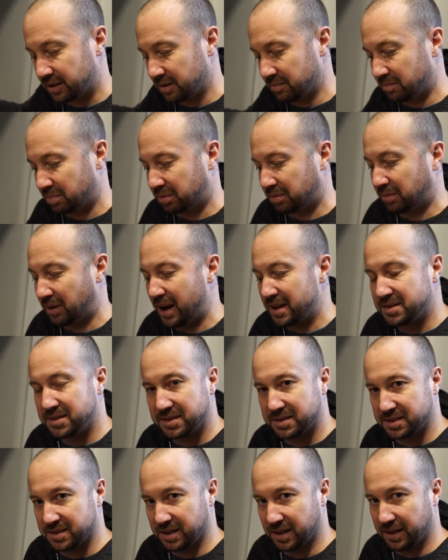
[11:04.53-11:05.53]

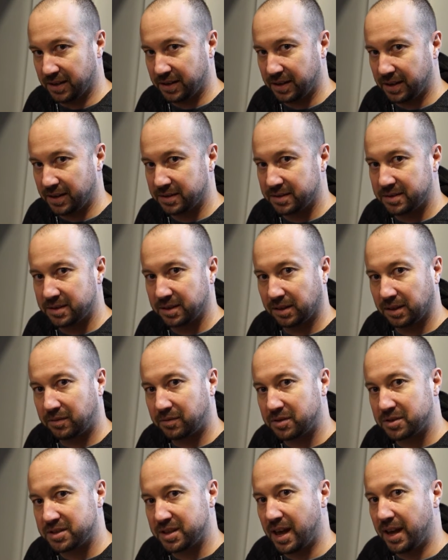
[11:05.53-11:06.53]
compresses it and
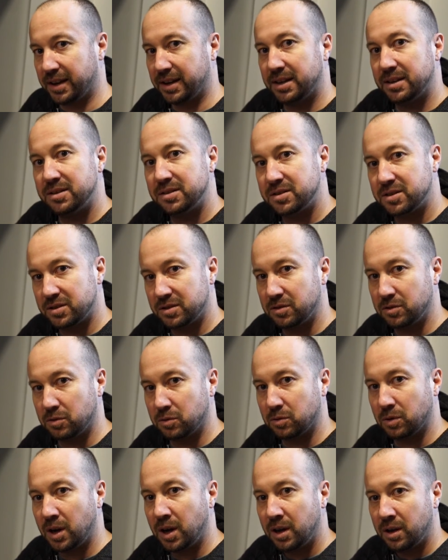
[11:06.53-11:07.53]
delivers that
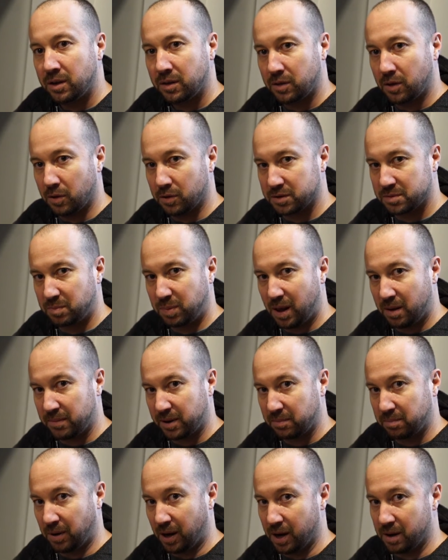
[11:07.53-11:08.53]
into those
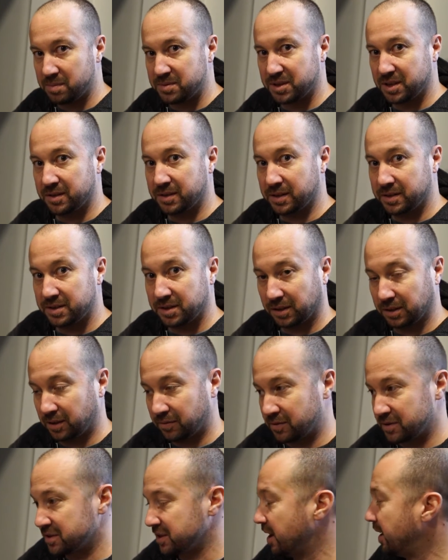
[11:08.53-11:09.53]
plumbing pipes and then
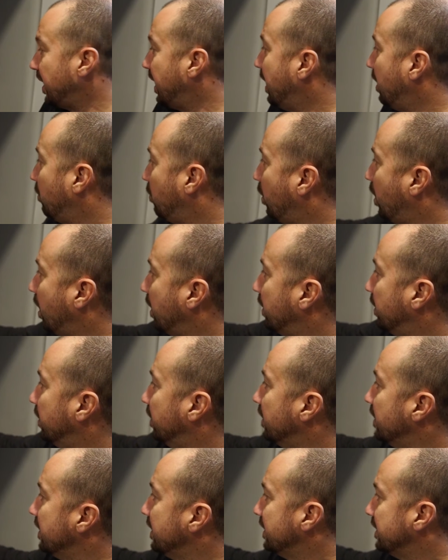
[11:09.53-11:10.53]
delivers that hot
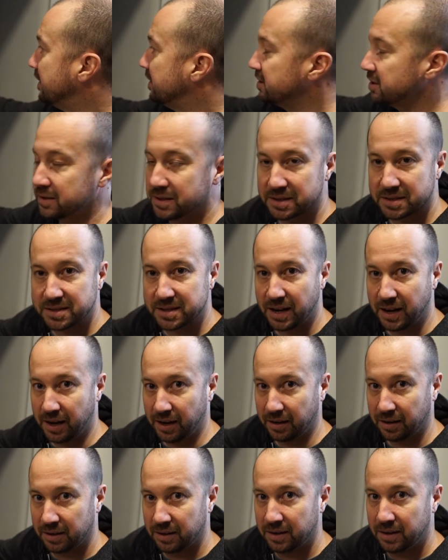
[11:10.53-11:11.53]
water into this
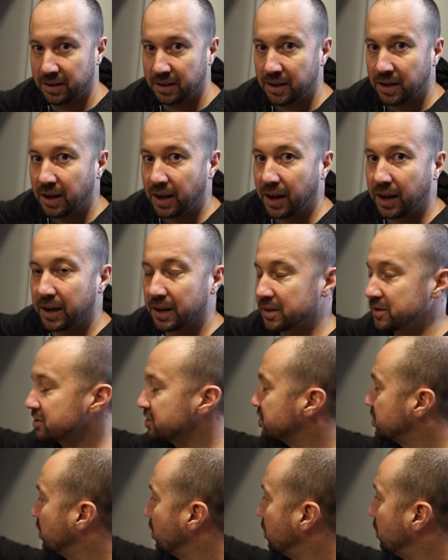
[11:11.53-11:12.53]
tank. And
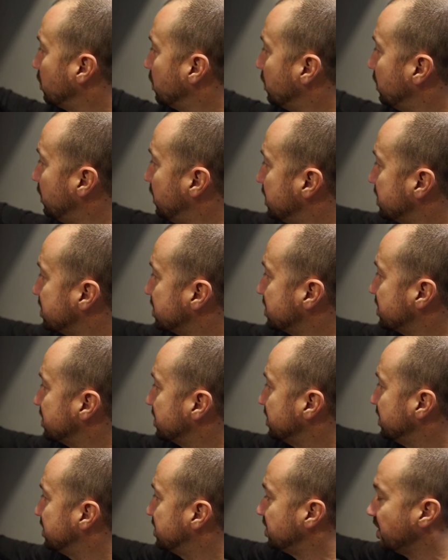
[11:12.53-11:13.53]
so
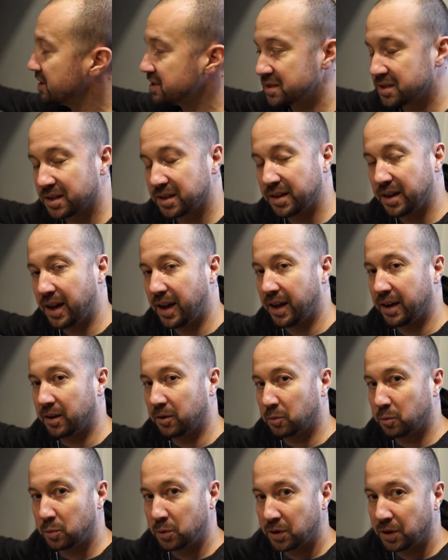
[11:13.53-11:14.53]
it does it at a
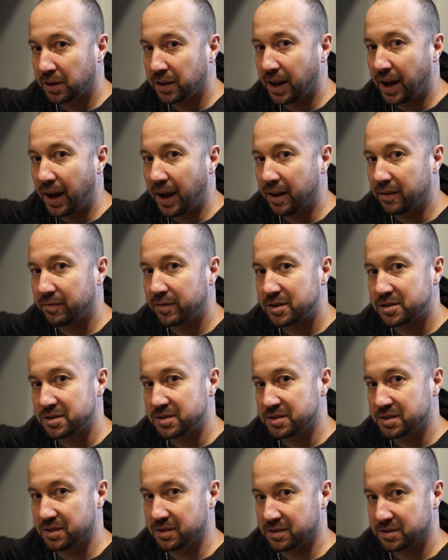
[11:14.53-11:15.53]
really high
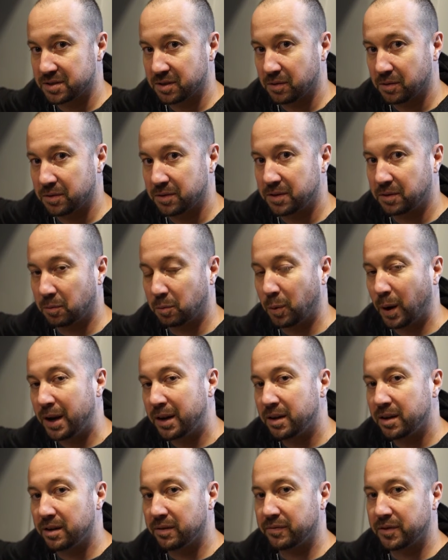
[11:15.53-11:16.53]
efficiency. So the
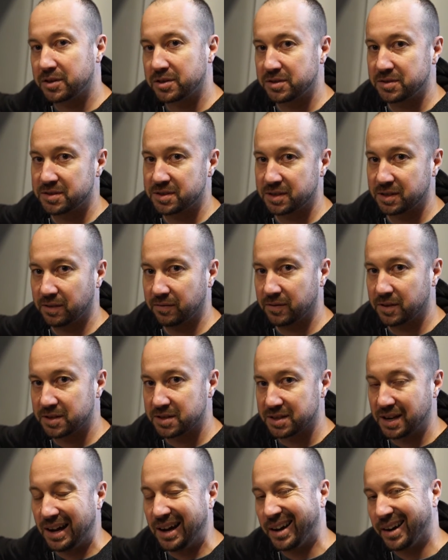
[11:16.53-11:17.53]
rated efficiency of
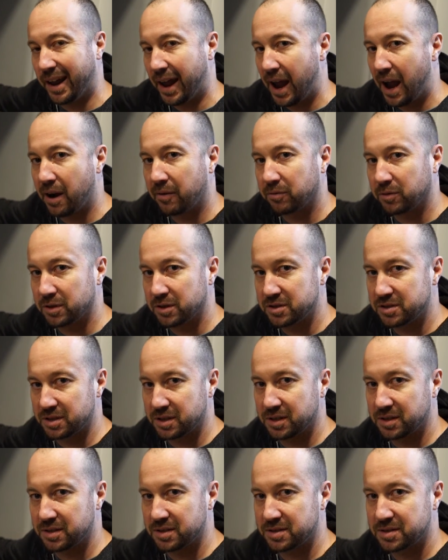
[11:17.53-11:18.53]
this on average
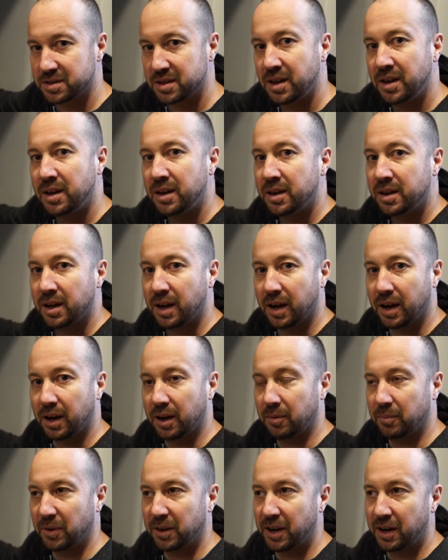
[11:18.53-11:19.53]
is
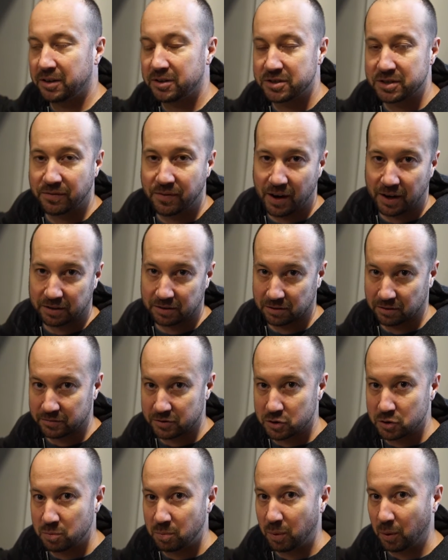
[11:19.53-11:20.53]
an energy factor of
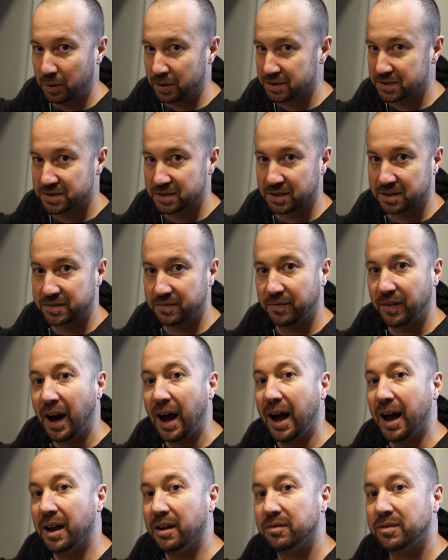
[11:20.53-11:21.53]

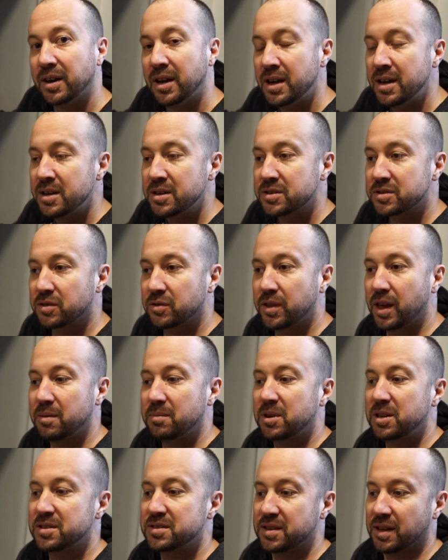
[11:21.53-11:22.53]
2.65. So that
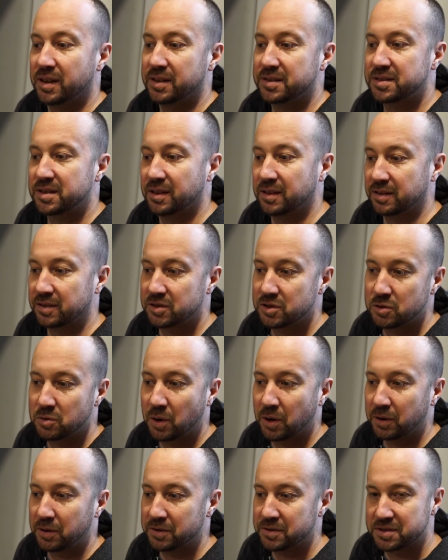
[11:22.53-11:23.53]
means that it's getting
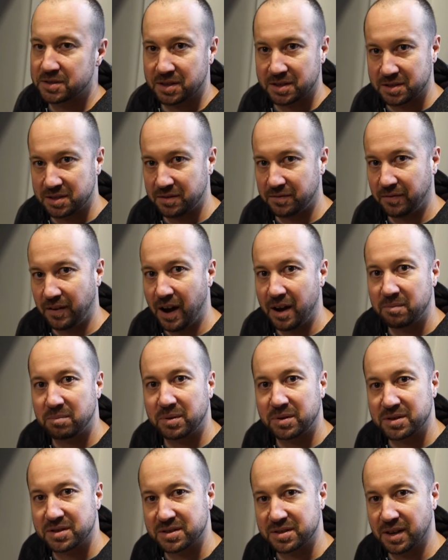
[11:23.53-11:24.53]

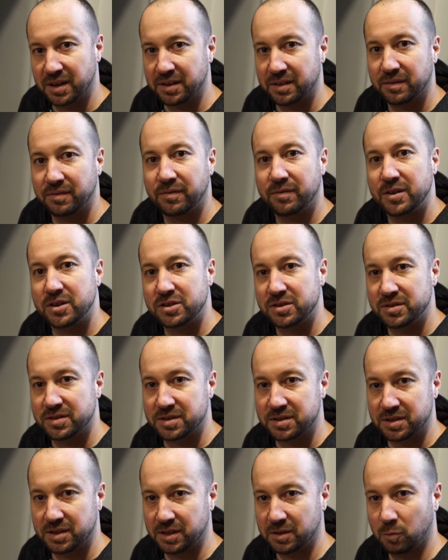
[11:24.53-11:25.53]
265%
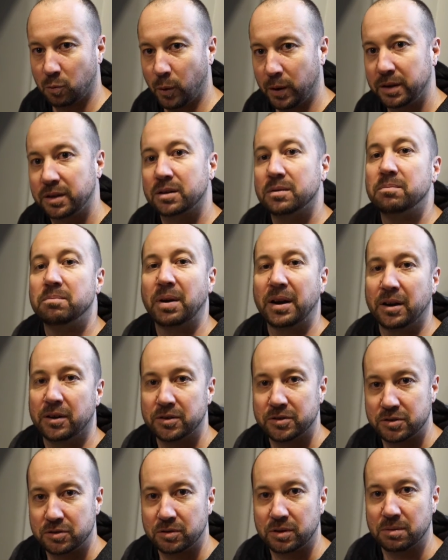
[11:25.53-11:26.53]
efficiency when
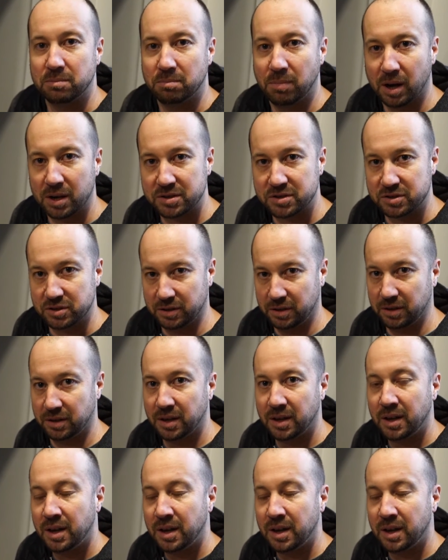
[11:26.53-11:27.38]
compared to combustion.